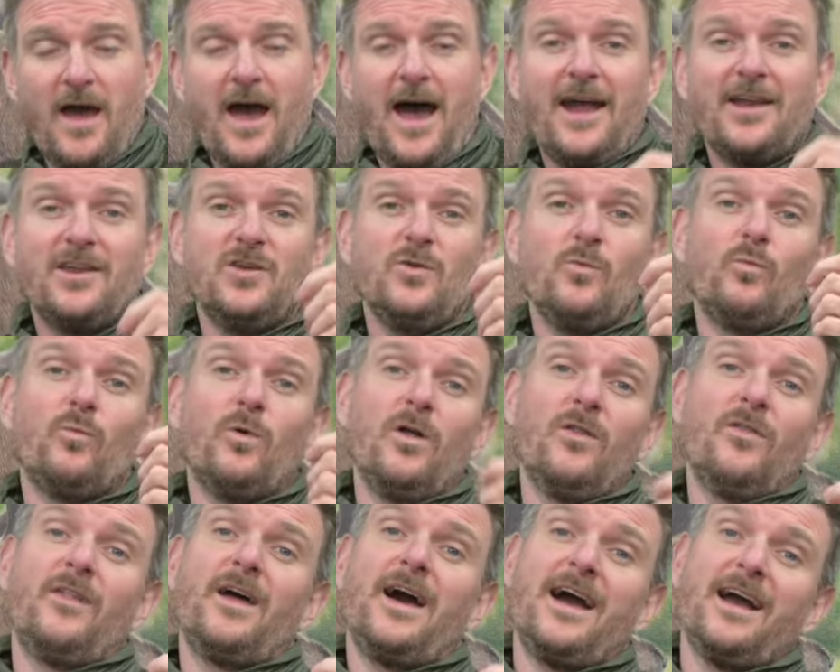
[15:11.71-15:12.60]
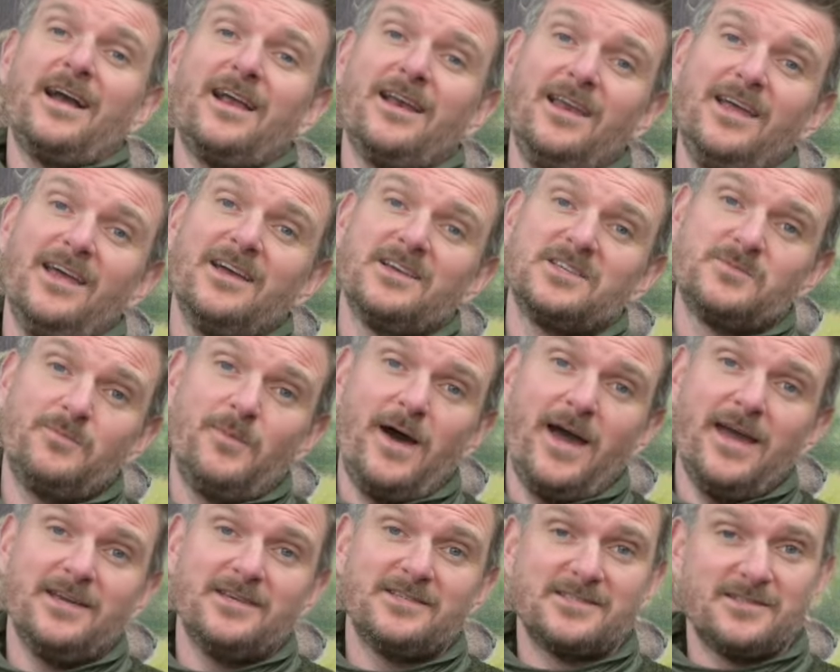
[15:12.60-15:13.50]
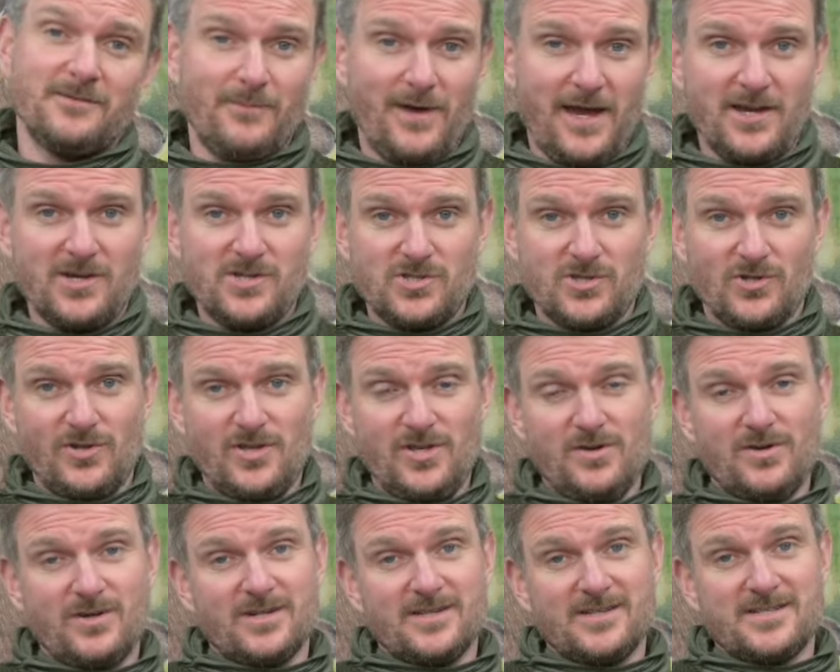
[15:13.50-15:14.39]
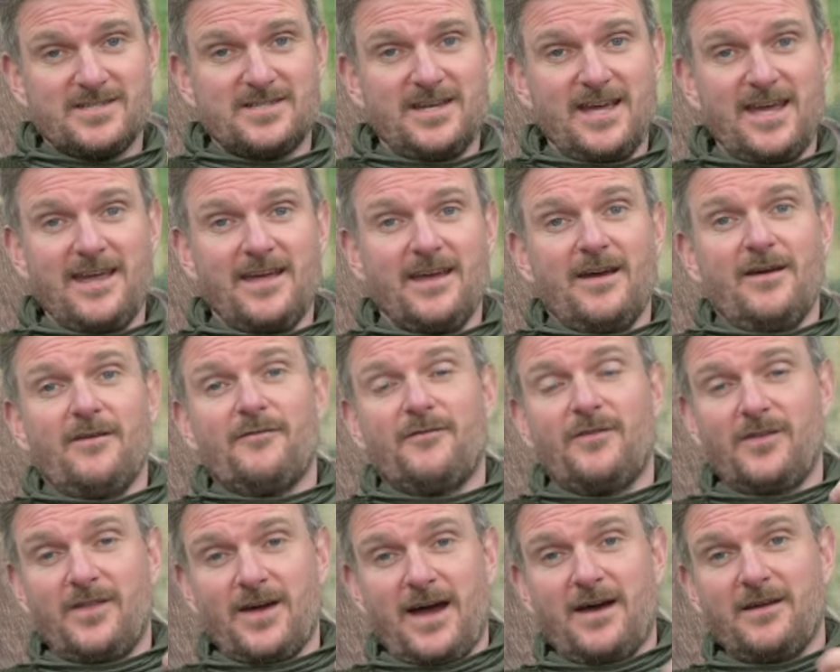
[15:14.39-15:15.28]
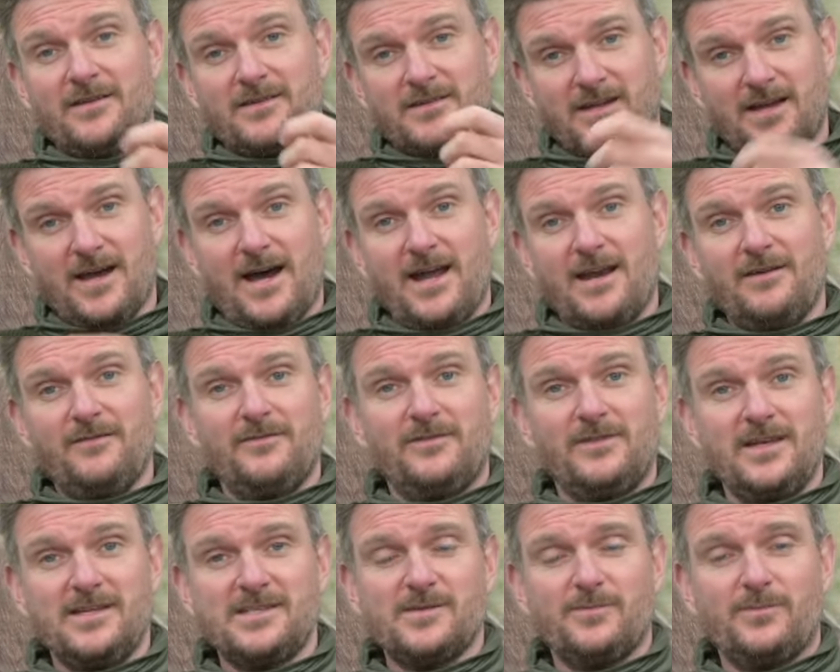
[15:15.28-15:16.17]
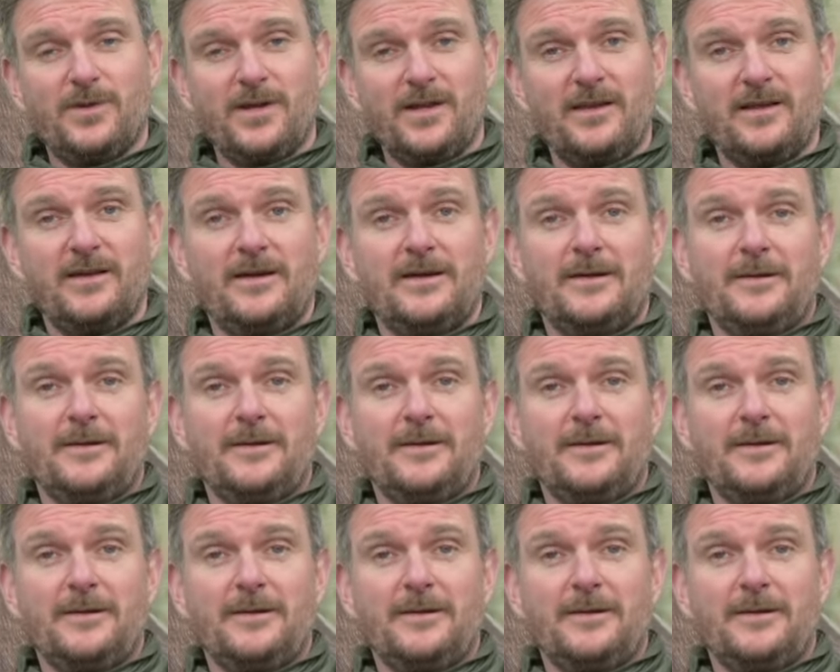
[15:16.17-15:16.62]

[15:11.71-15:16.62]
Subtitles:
and you want that clear space to make sure you can see for that kind of discipline.